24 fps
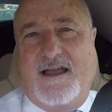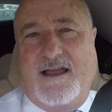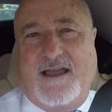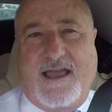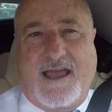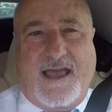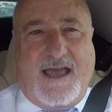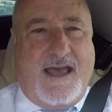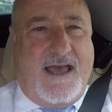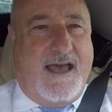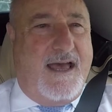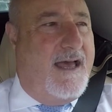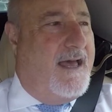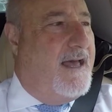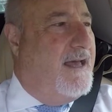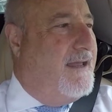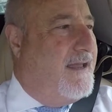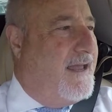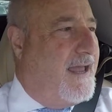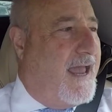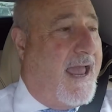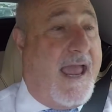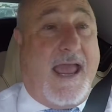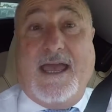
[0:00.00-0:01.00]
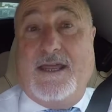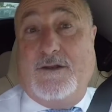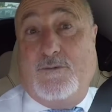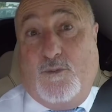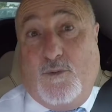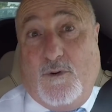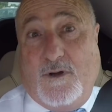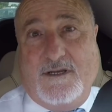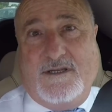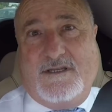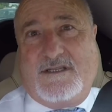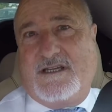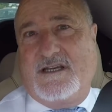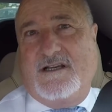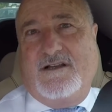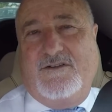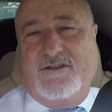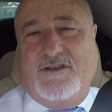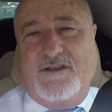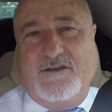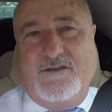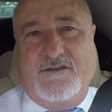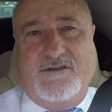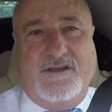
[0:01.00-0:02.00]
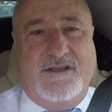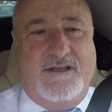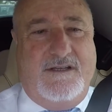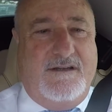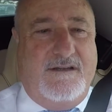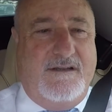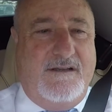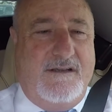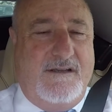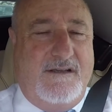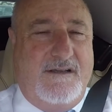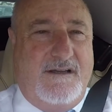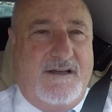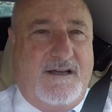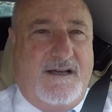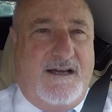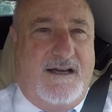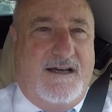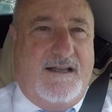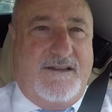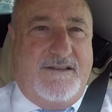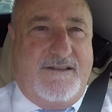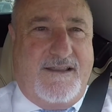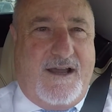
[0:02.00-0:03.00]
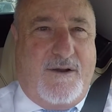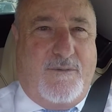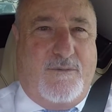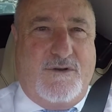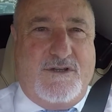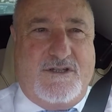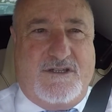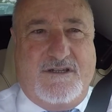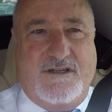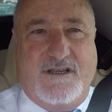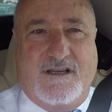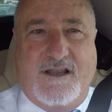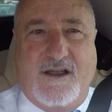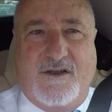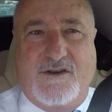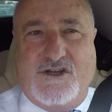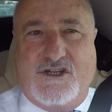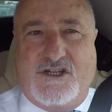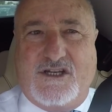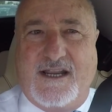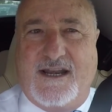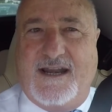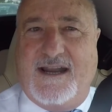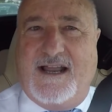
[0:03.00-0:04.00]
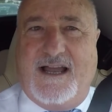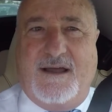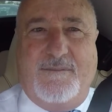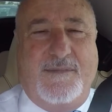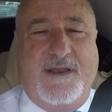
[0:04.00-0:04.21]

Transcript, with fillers: uh and one single union uh, that was negotiating on